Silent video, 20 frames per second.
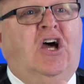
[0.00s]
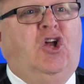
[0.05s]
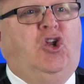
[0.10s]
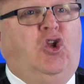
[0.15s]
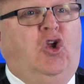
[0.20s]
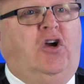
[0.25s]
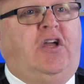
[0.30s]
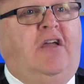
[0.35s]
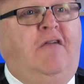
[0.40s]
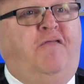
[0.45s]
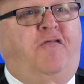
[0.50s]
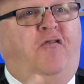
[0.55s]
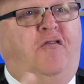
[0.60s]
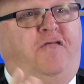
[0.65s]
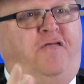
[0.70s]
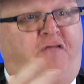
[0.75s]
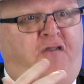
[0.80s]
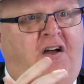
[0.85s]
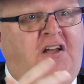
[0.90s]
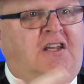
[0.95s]
looking for
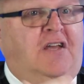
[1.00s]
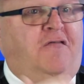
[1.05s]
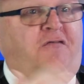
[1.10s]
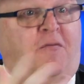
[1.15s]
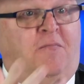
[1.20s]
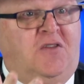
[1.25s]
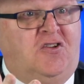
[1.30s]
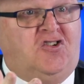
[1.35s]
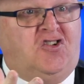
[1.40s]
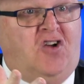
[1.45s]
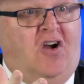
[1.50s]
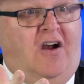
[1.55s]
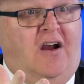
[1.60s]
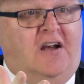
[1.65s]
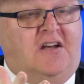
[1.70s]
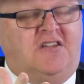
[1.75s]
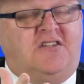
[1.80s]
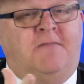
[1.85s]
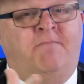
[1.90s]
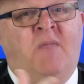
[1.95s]
funding from the sharks.